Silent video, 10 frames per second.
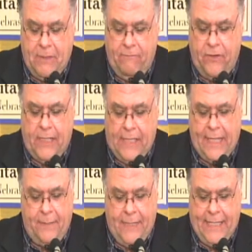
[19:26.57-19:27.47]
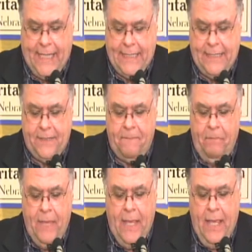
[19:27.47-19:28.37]
very glad to be a guest here.
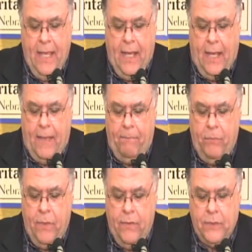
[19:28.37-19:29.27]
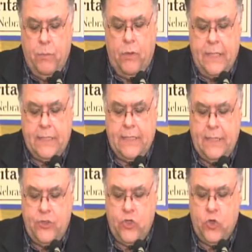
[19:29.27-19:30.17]
This book
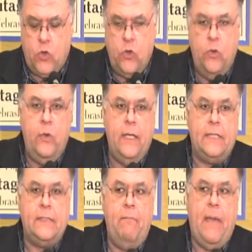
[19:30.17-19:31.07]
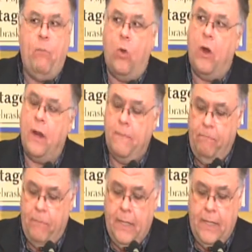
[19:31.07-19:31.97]
is true. It's a memoir.
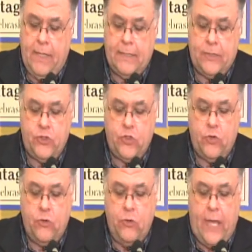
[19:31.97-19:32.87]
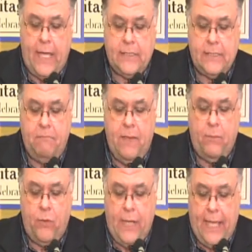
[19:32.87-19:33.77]
It's as true as
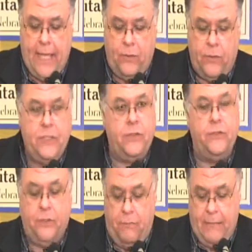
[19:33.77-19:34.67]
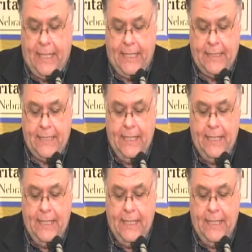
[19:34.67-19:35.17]
memory and research could make it.